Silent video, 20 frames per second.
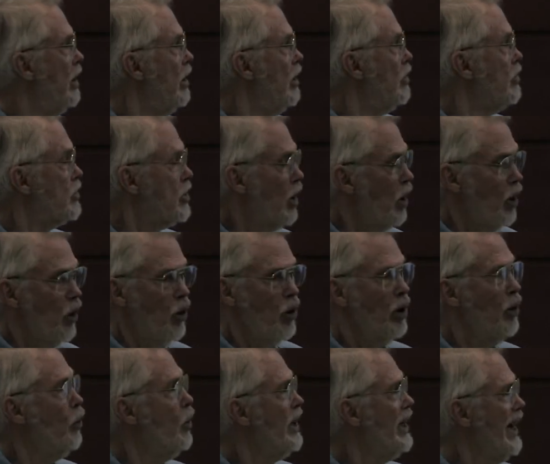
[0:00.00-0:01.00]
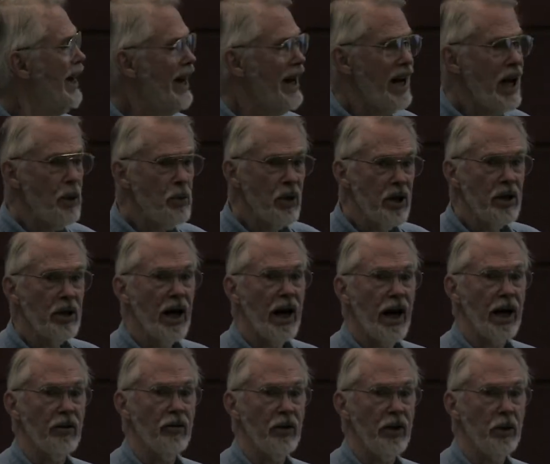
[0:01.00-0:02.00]
So we had
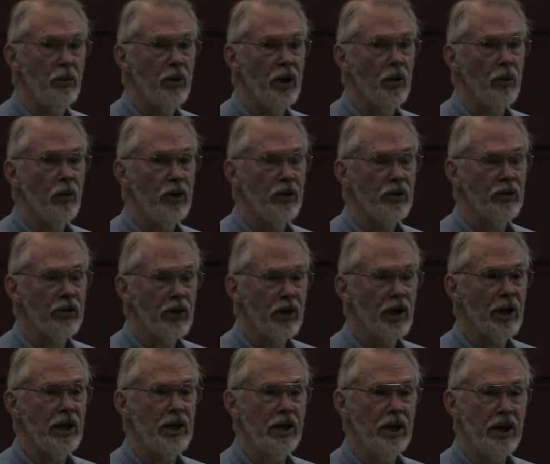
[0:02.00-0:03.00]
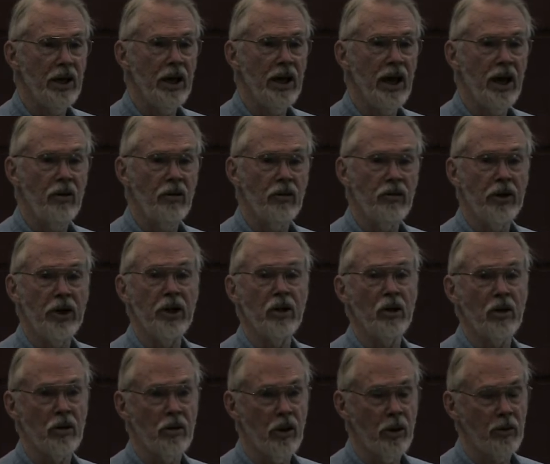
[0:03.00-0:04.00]
epitaxy, but we certainly didn't have single
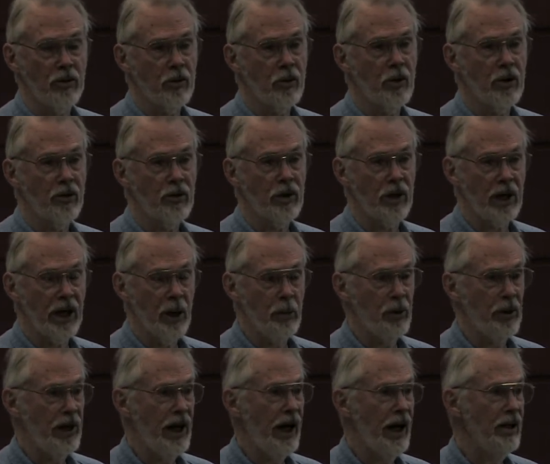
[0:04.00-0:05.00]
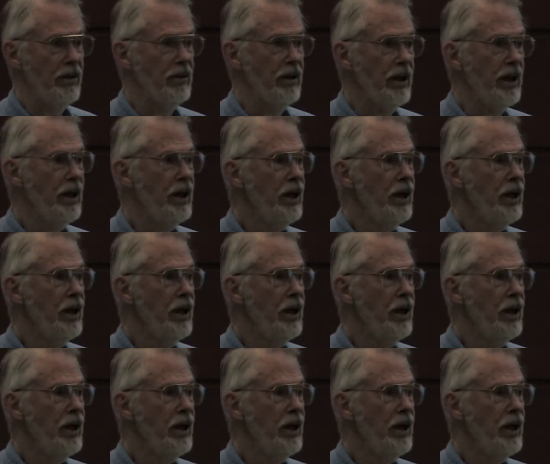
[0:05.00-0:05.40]
crystal epitaxy.